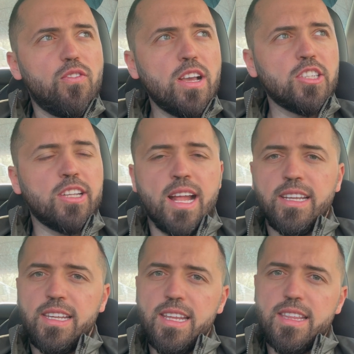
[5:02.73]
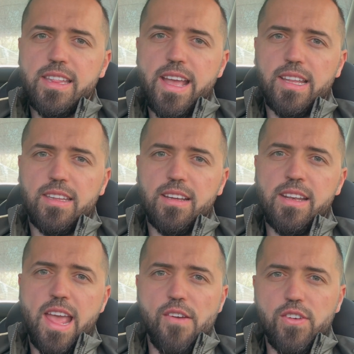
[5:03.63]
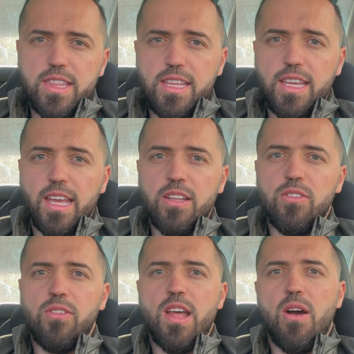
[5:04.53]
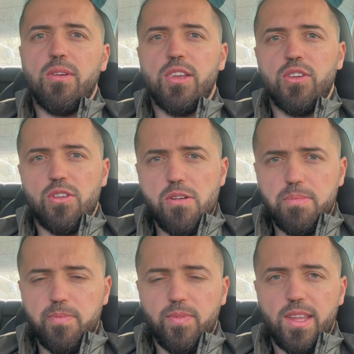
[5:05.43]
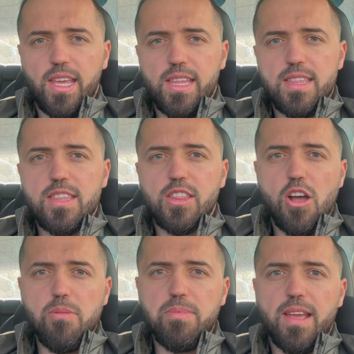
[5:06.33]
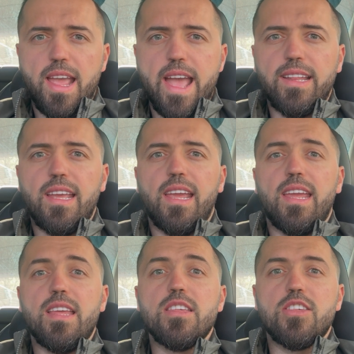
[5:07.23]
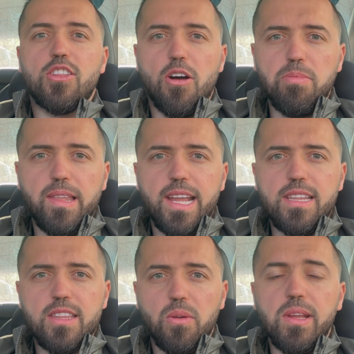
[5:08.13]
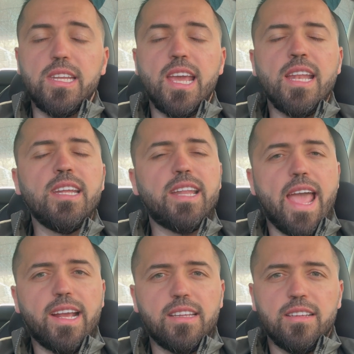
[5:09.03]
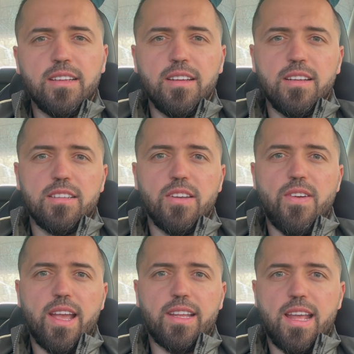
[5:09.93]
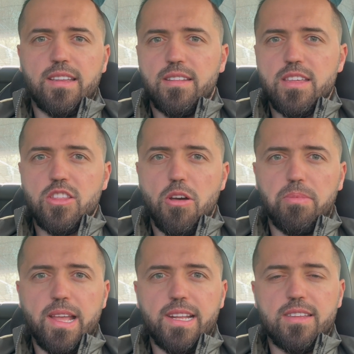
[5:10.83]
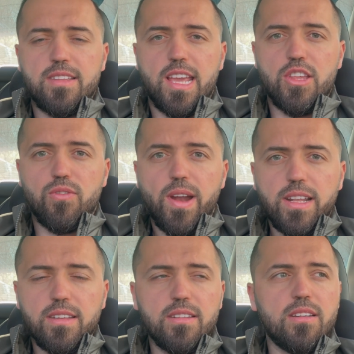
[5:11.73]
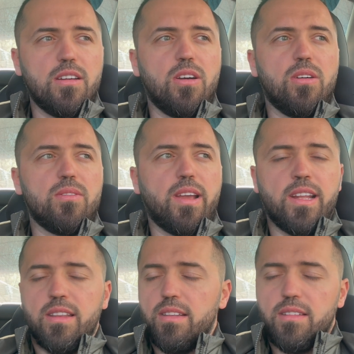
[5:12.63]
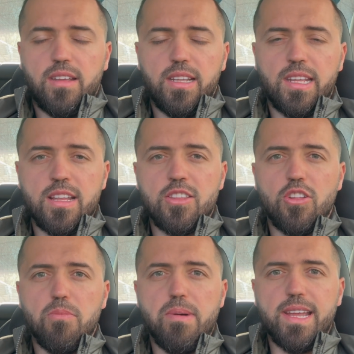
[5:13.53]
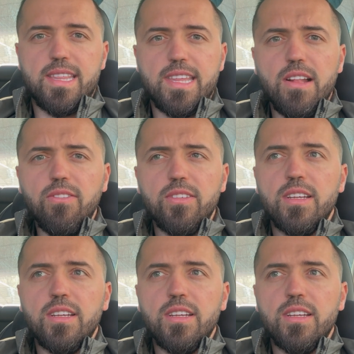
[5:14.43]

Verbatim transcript: functionalities that an F S D can do now in Europe is stop at a stoplight. So it can detect the fact that the stoplight says red, uh, and it can stop by itself.